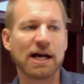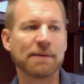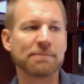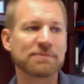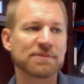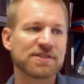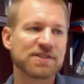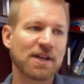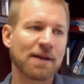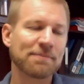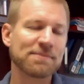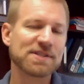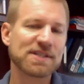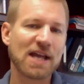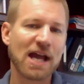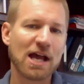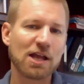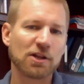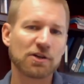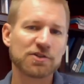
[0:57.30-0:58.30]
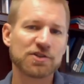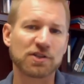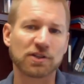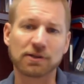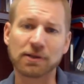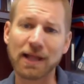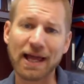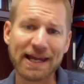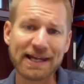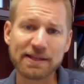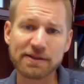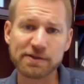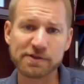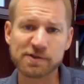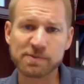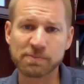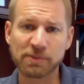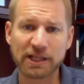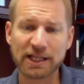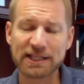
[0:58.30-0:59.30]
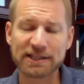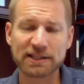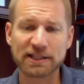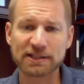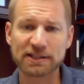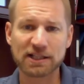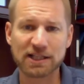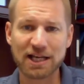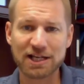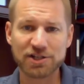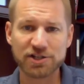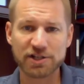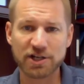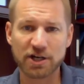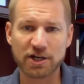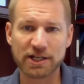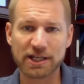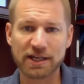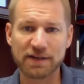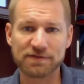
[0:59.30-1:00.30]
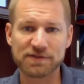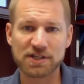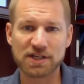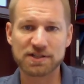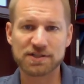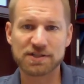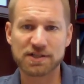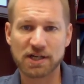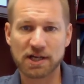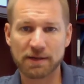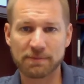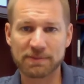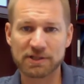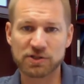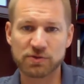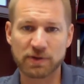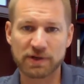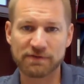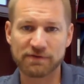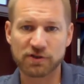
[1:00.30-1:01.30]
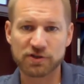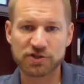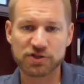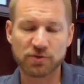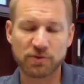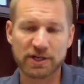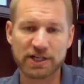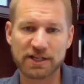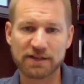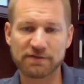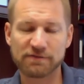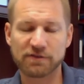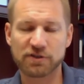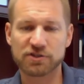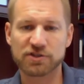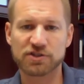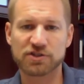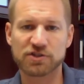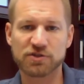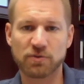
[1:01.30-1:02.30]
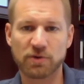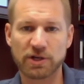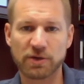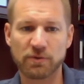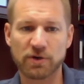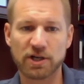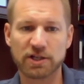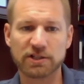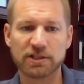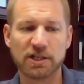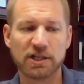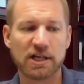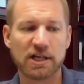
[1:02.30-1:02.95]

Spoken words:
Some scholars like the split that the lectionary gives us between verse 20 and verses 21,